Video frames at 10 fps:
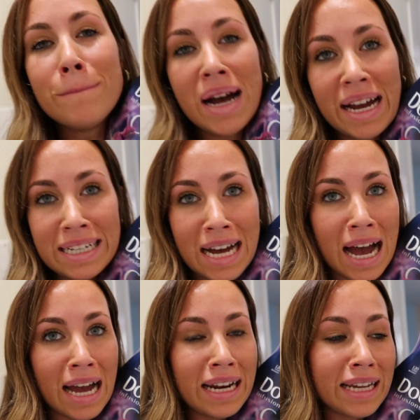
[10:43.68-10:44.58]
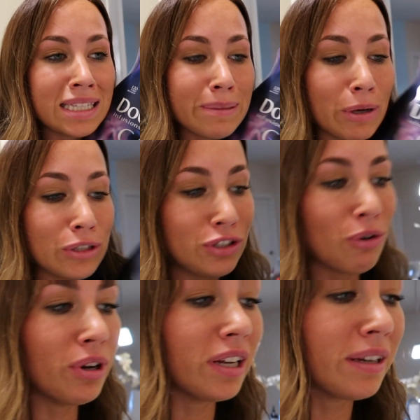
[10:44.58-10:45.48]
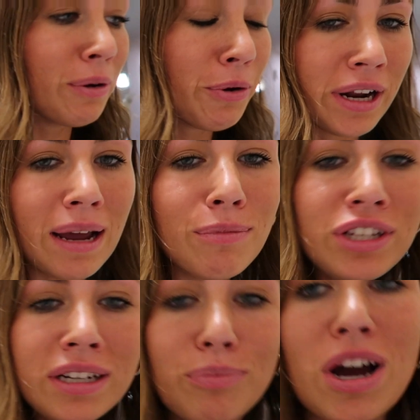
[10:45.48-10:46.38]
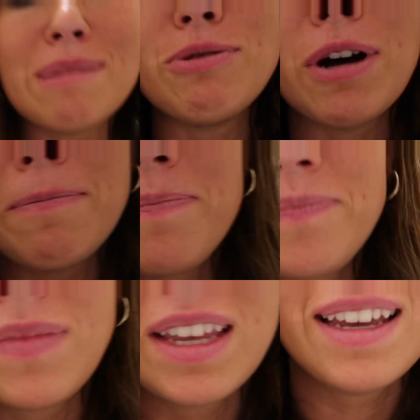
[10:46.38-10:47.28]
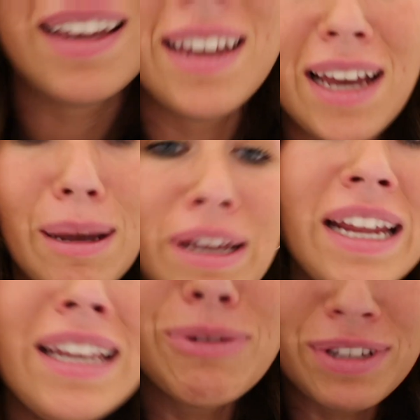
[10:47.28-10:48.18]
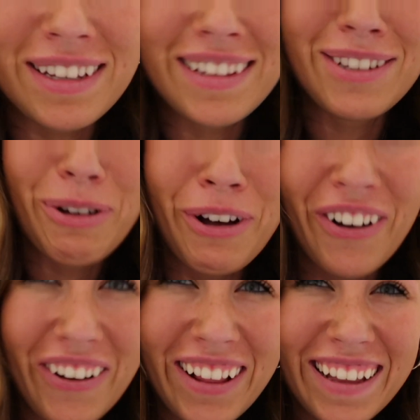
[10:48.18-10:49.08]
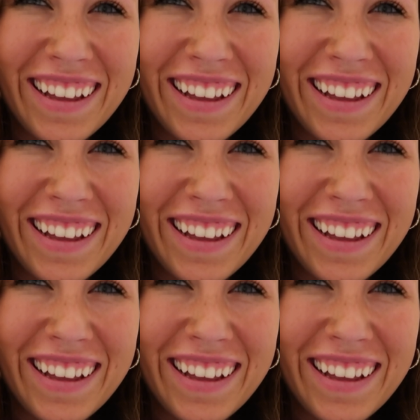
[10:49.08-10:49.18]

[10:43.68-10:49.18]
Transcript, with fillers: my god, it smells so good. Hold on, I'm just gonna prop you up. I'm getting used to this haul.